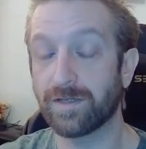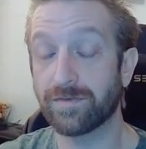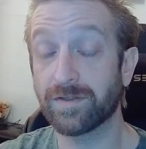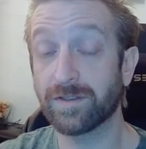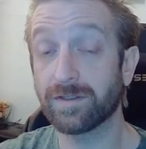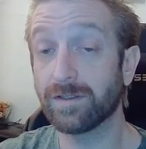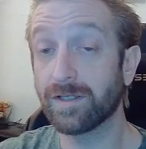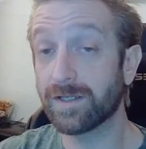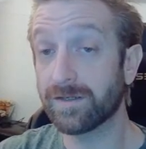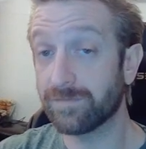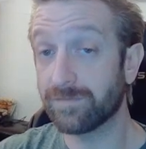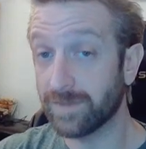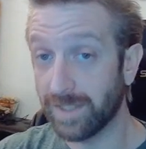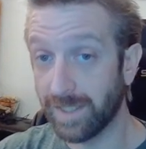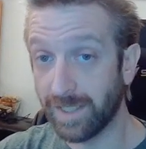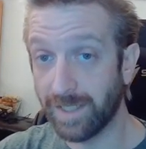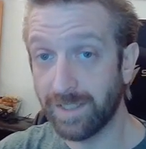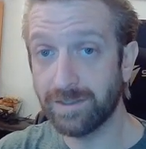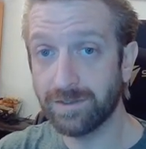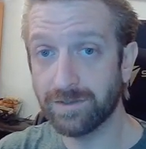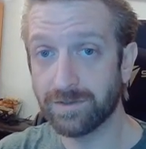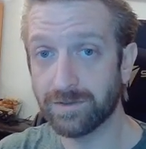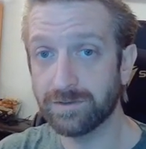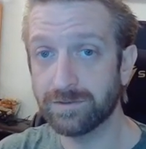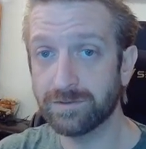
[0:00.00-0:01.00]
I think a lot of the
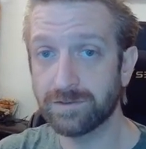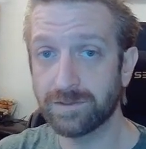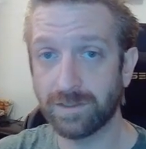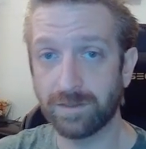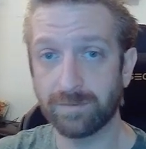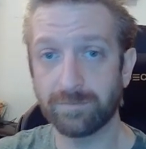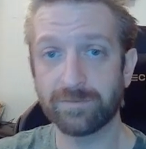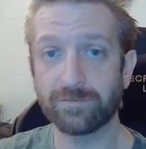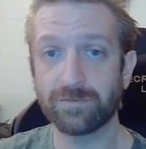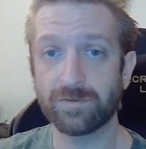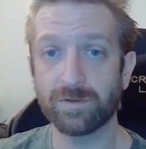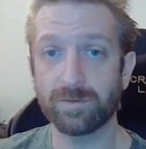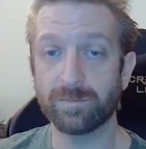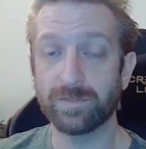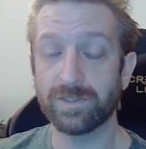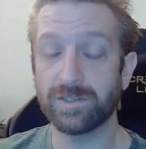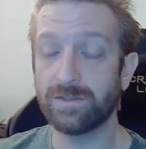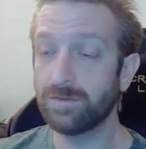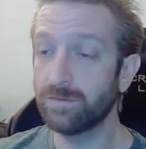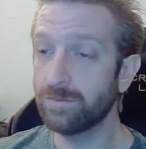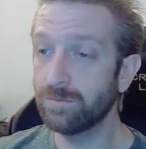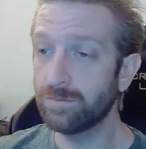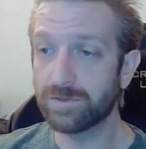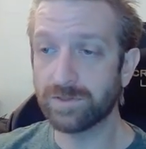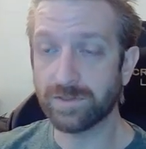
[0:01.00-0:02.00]
anger comes from
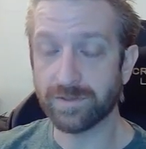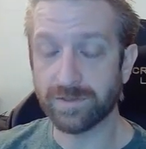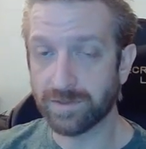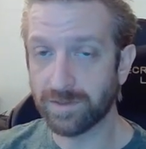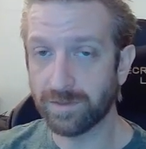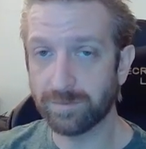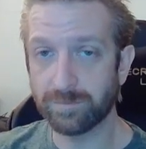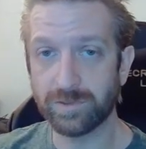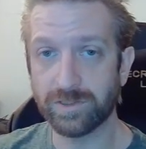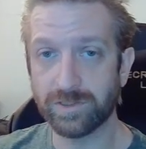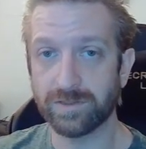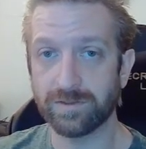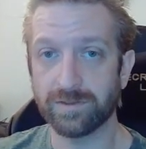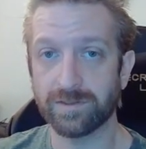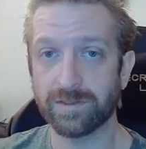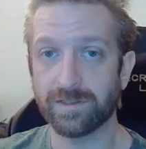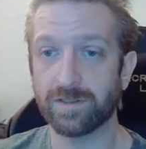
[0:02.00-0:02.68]
huge assumptions